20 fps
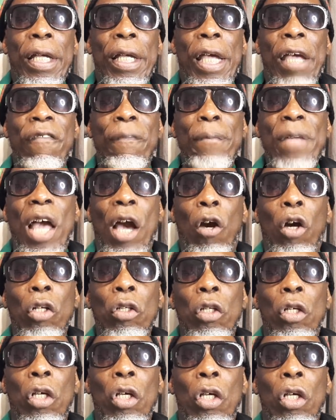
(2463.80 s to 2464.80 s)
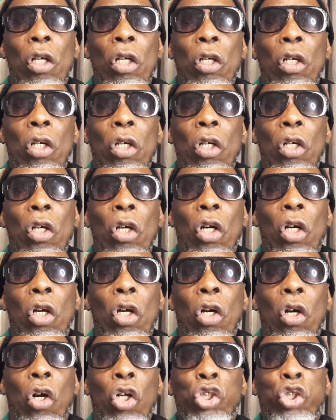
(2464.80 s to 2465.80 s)
if me I
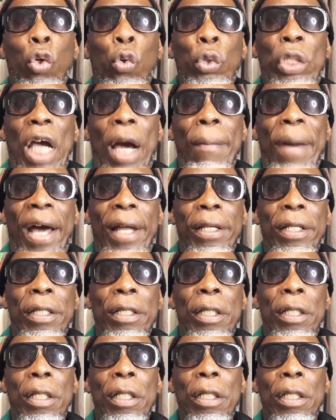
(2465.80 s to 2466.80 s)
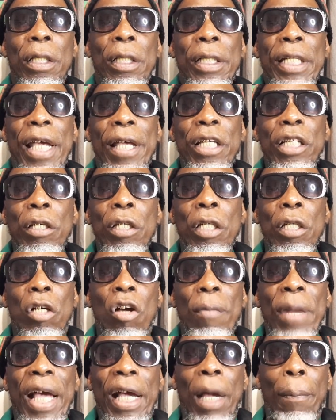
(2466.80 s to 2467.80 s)
go shoot a man, then
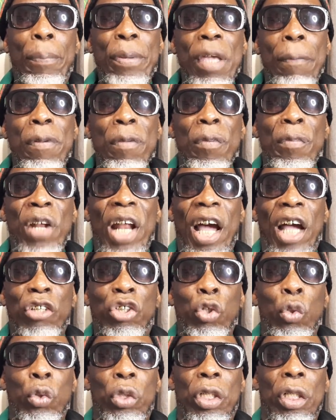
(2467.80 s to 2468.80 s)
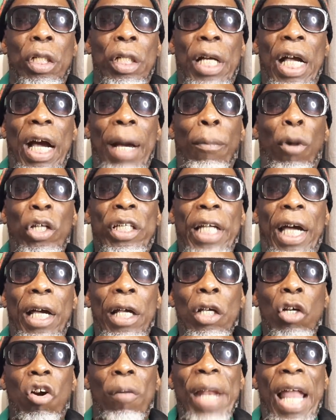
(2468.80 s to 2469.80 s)
come like a people me that shoot. Because butter,
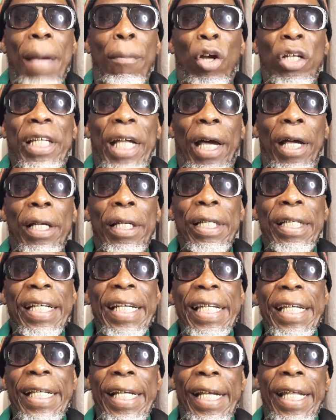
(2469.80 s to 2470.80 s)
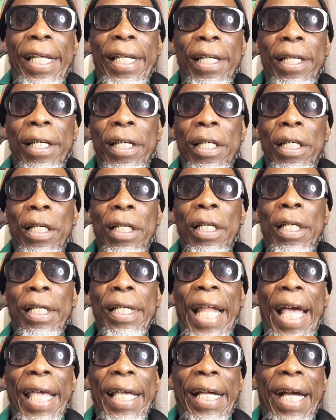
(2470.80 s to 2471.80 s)
come like butter neatly,
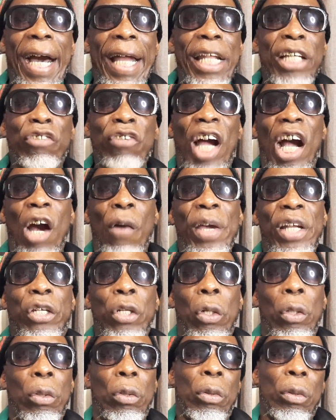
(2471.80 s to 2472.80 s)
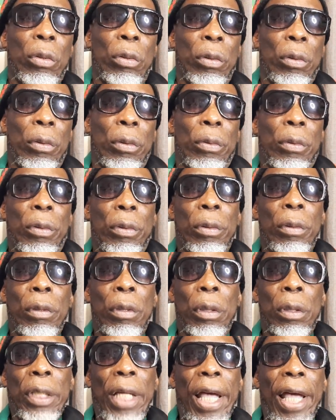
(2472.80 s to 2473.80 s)
like all the draw with too.
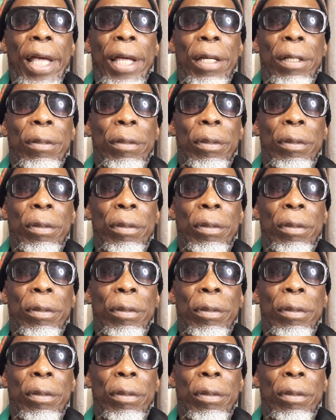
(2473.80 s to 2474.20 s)
Yeah.